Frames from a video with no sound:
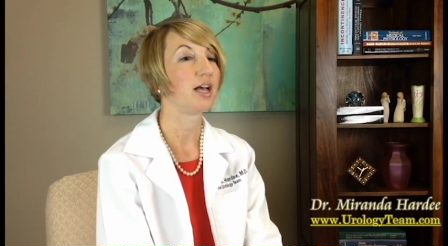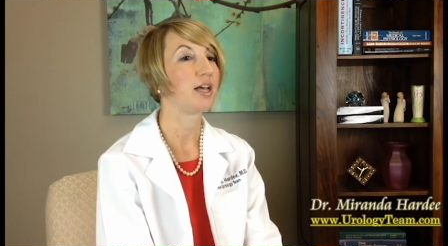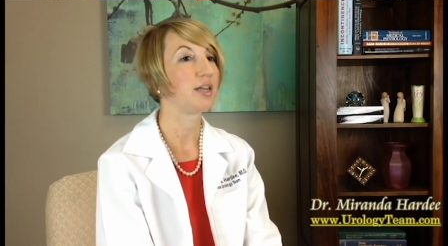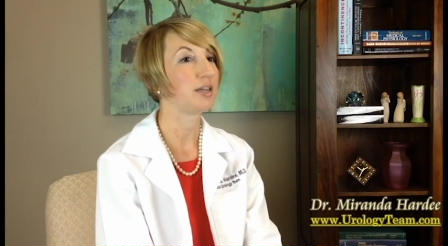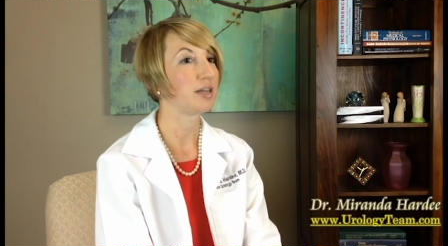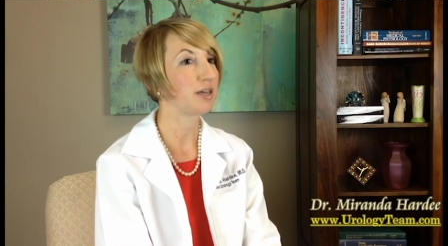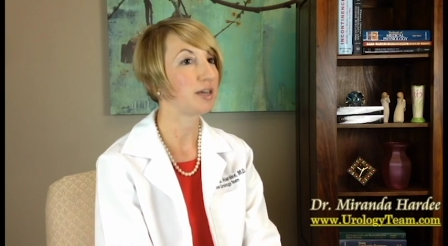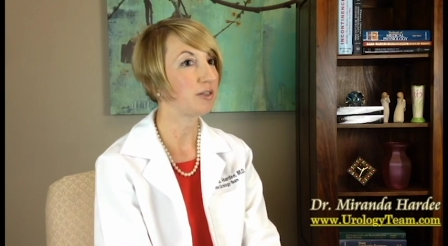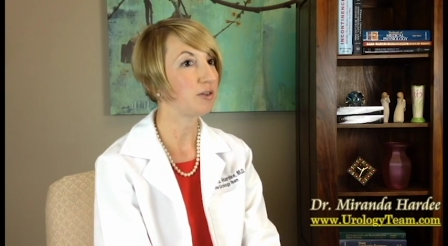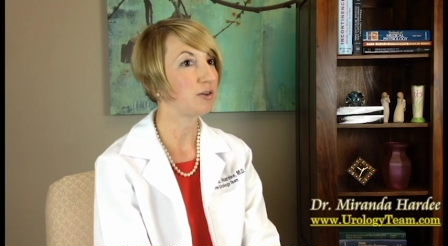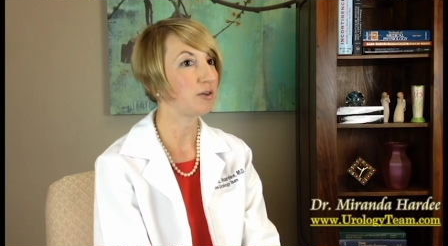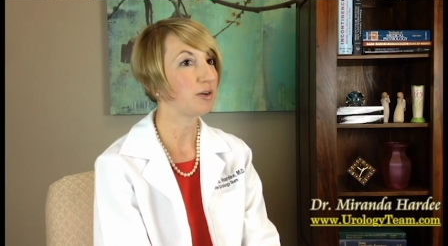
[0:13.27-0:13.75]

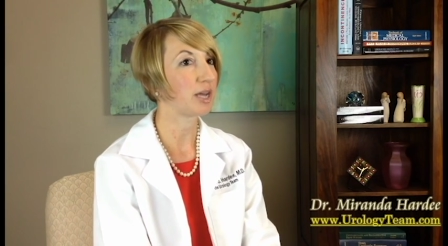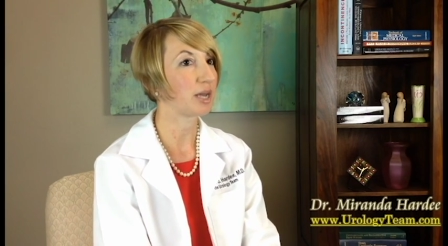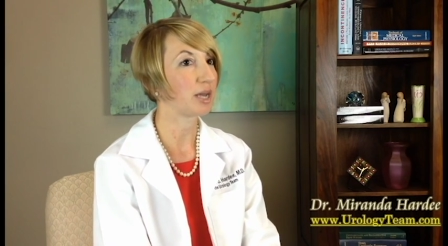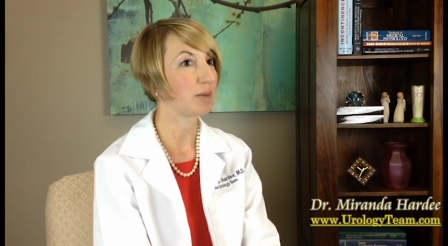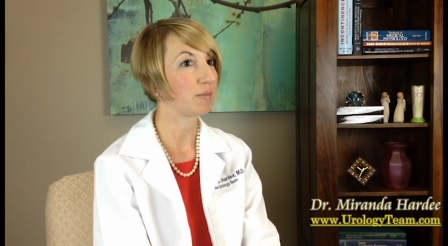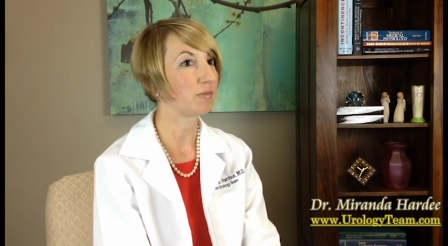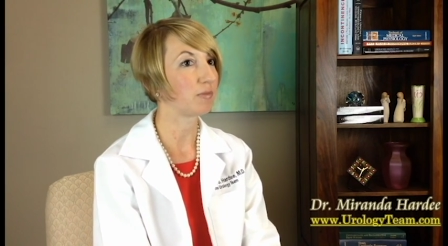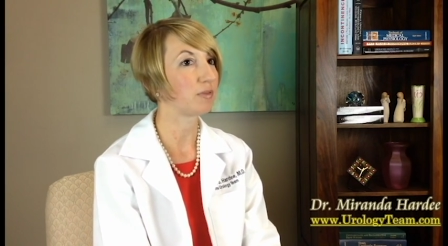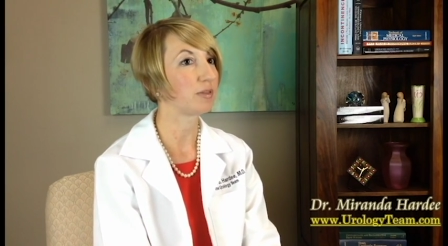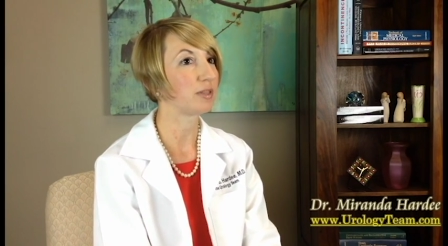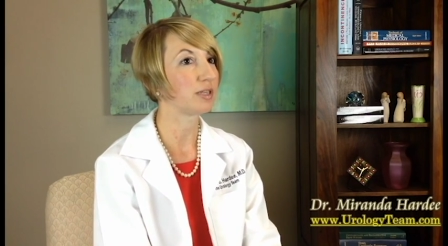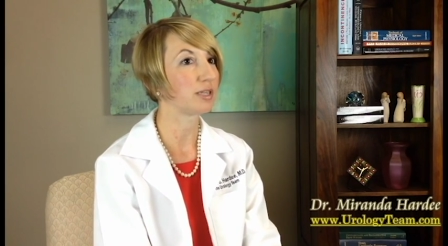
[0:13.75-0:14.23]
Another
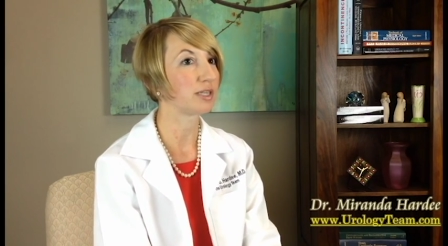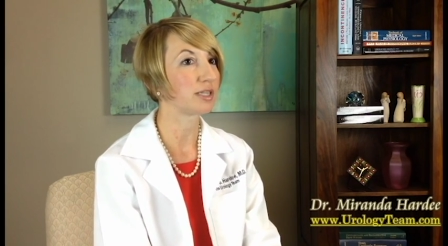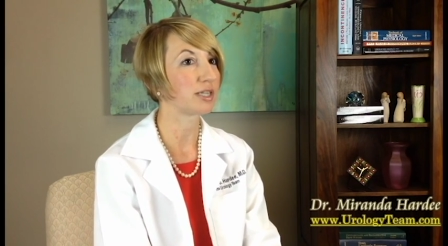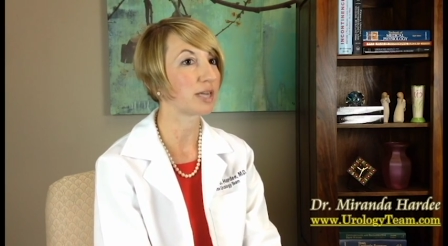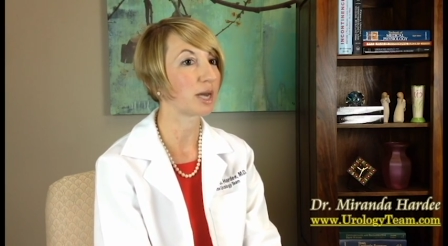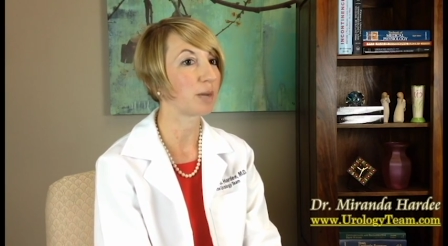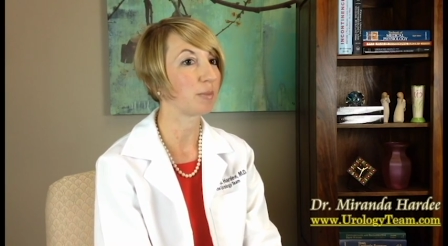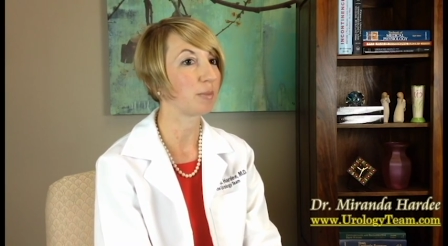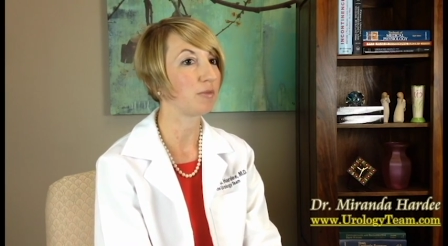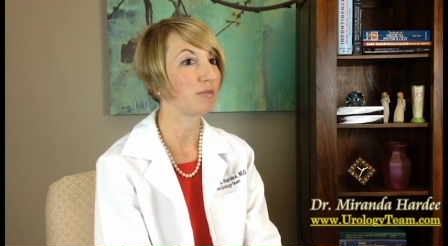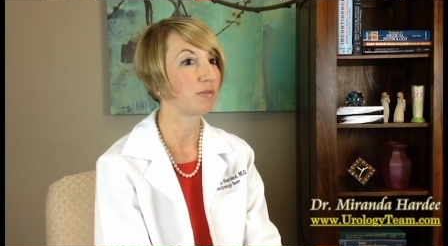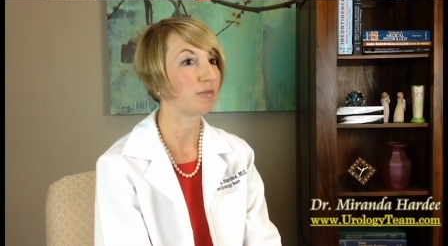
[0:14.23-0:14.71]
name for this
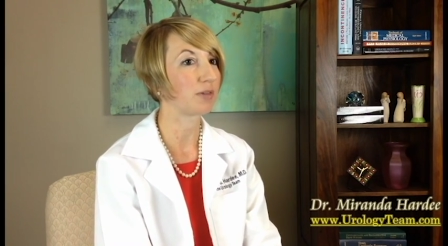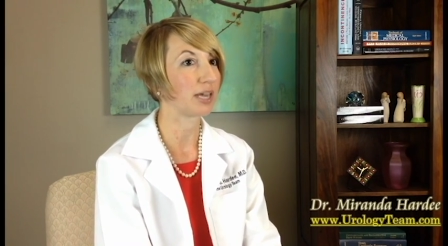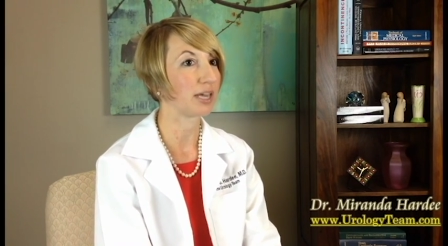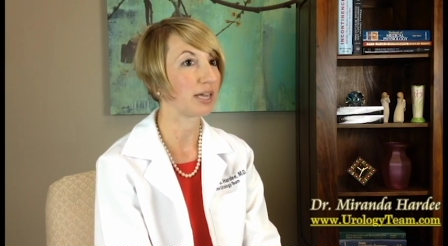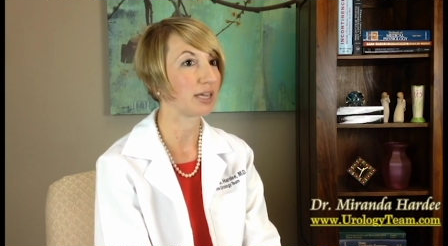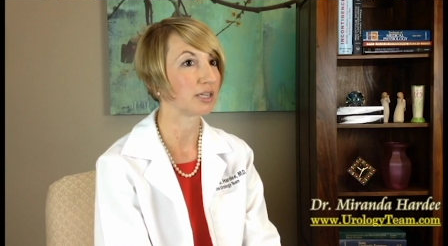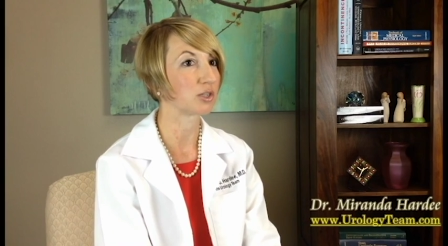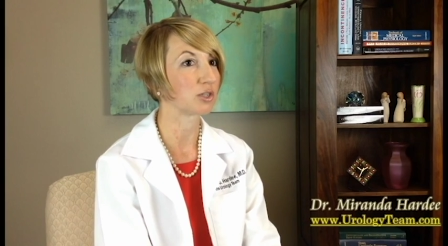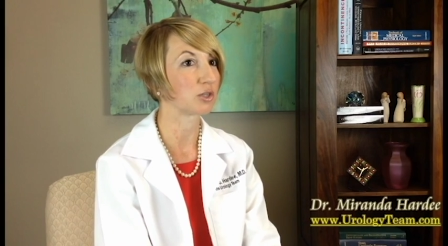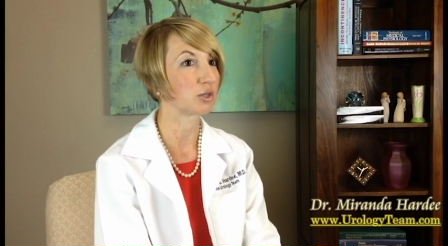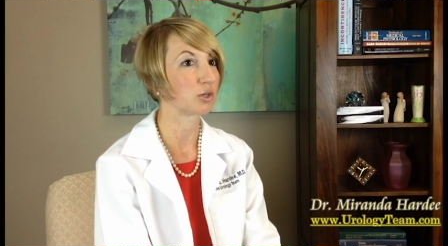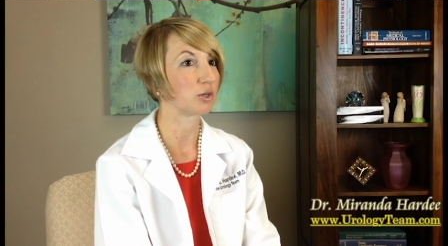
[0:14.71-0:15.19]
type of
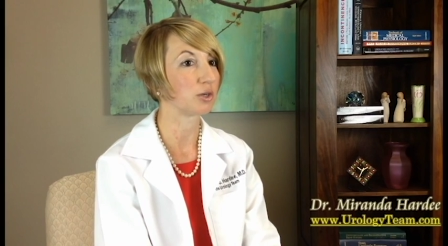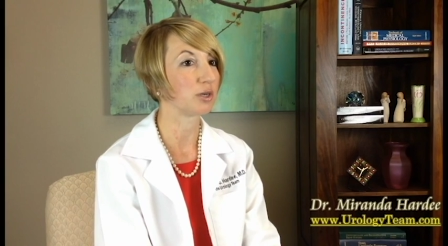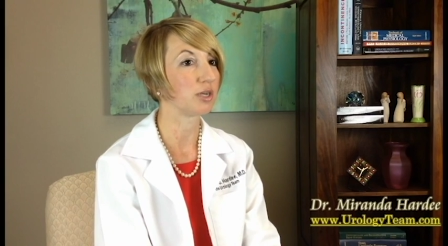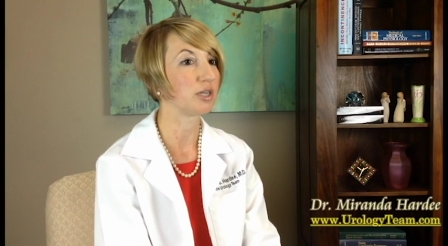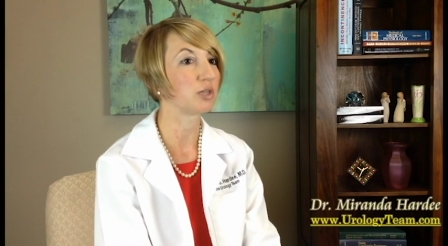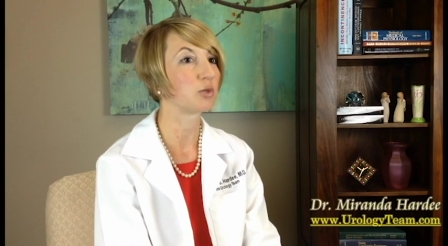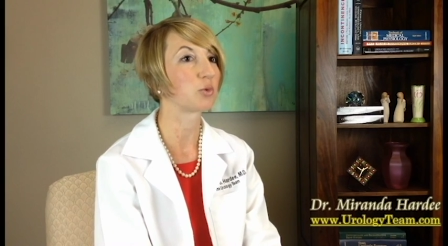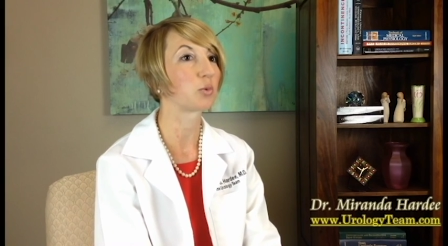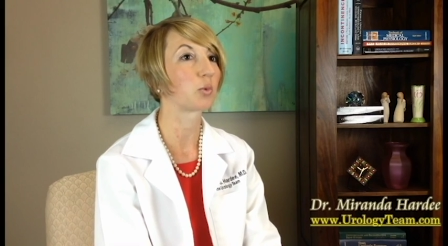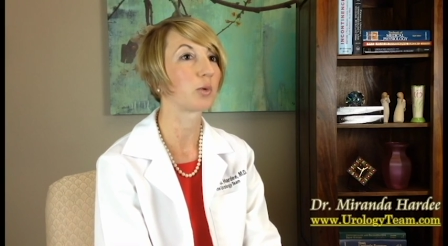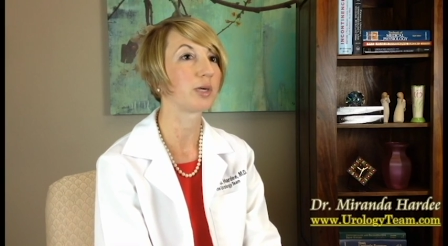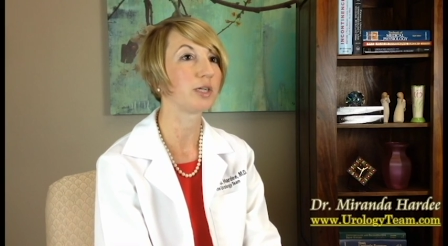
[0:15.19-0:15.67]
cancer
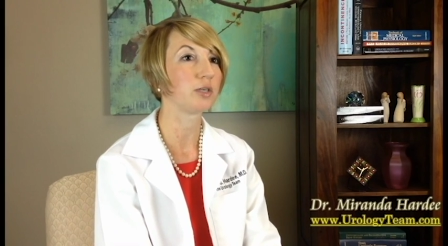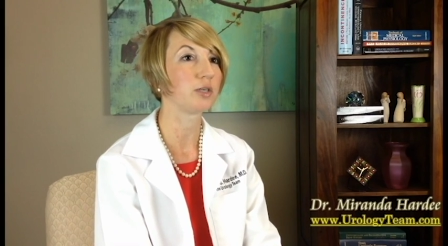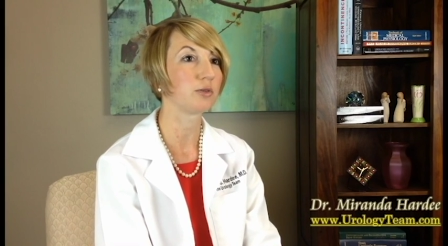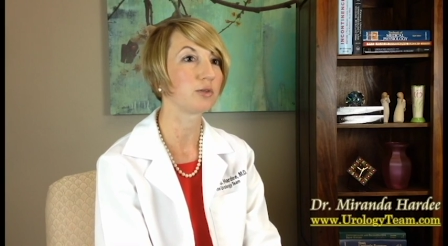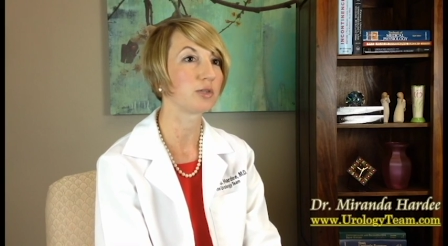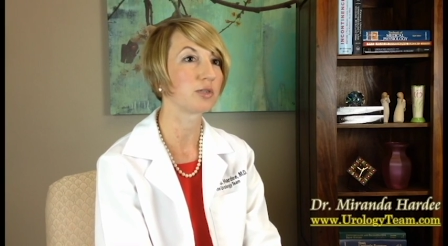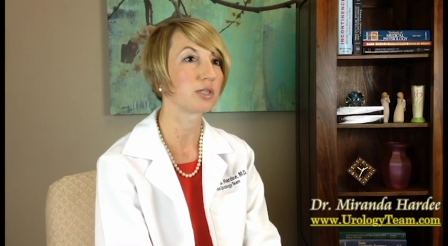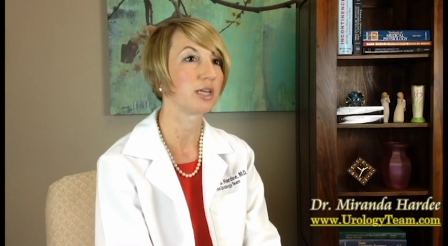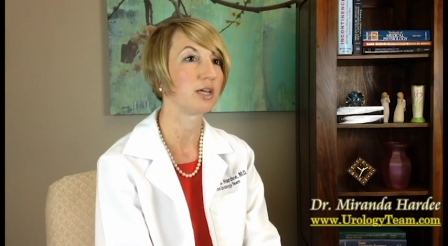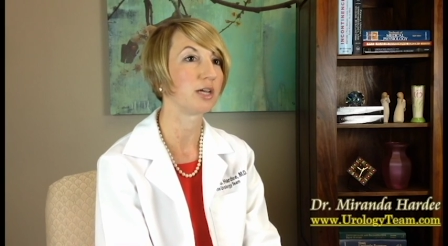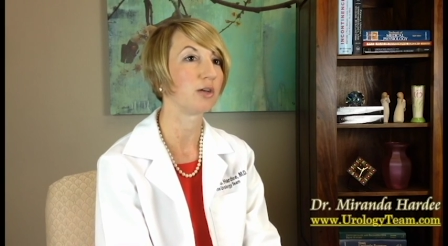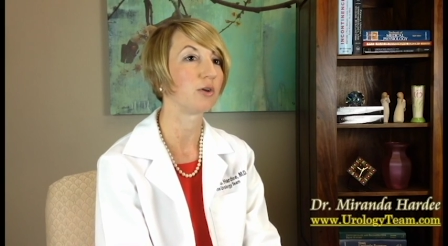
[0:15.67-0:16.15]
is
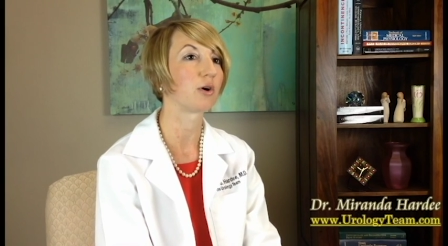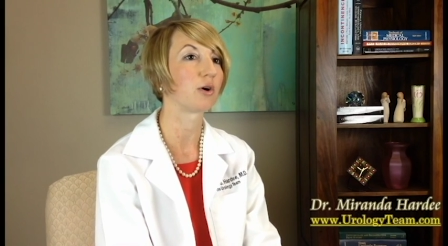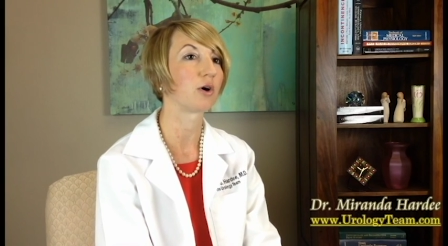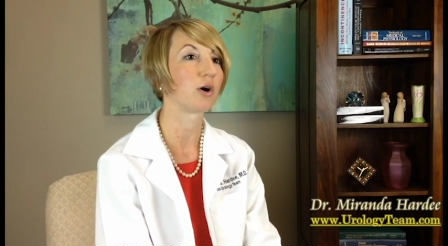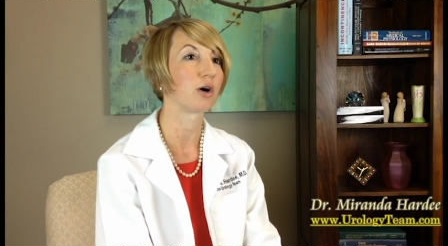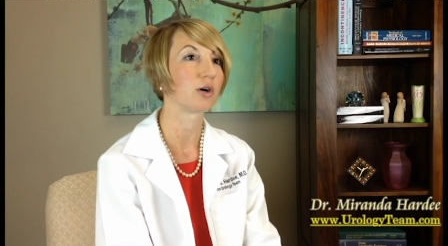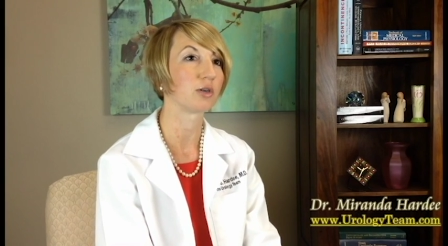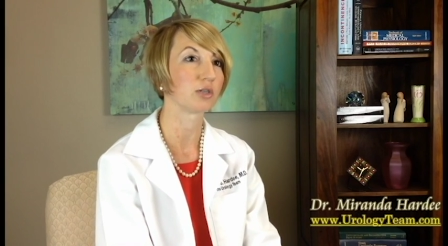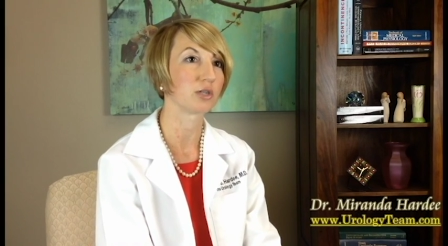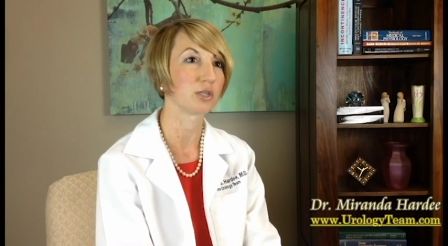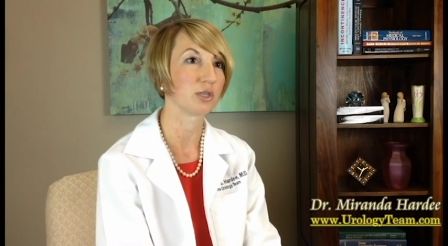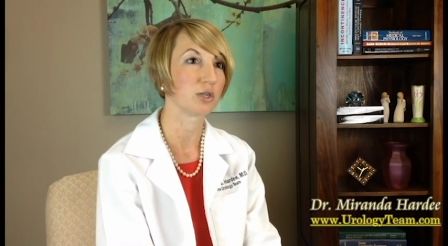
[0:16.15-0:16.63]
renal cell
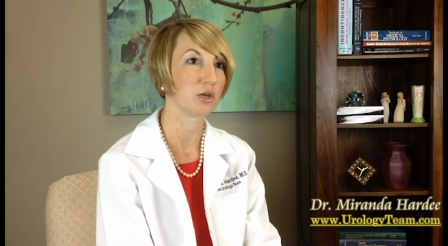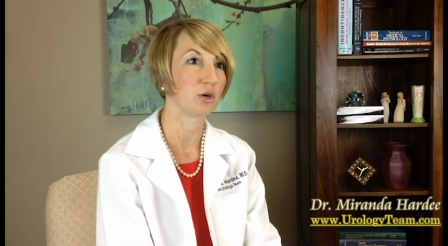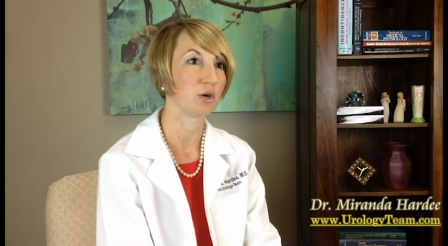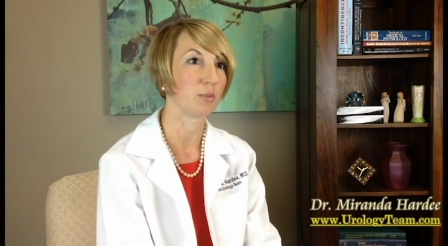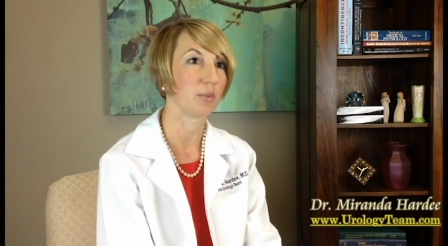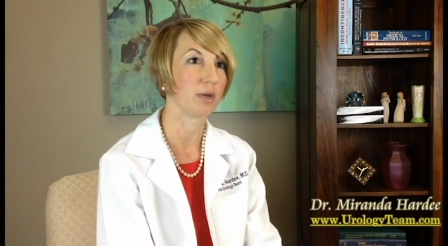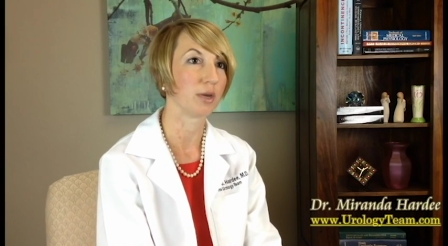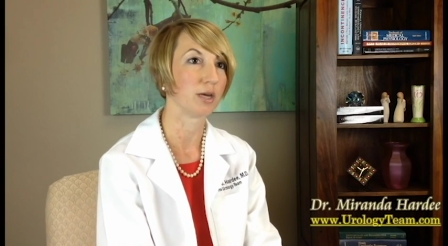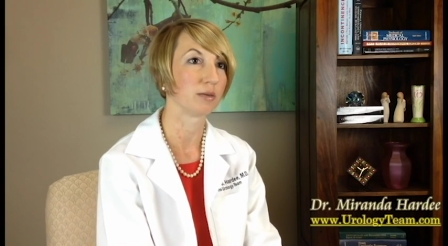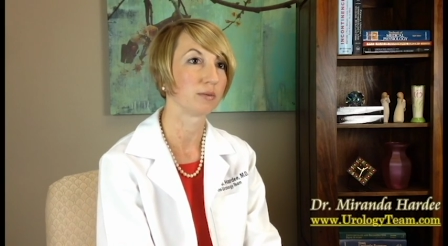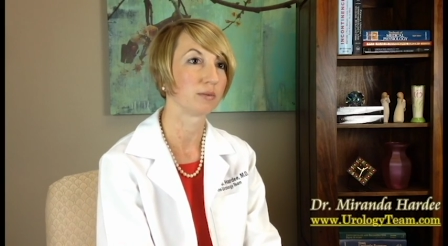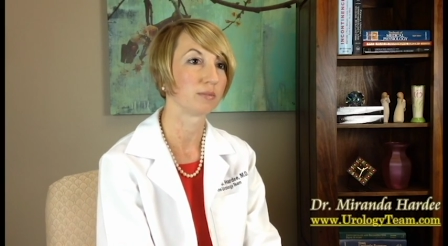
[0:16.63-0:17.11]

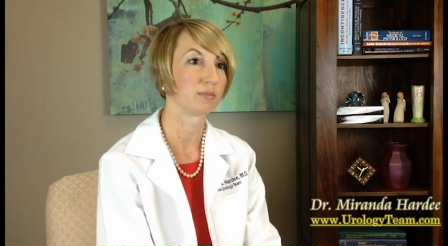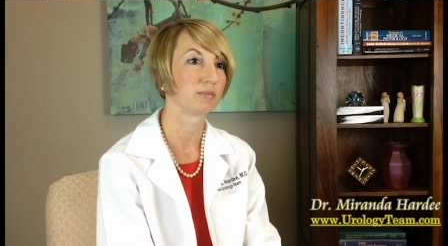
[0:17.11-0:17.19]
carcinoma.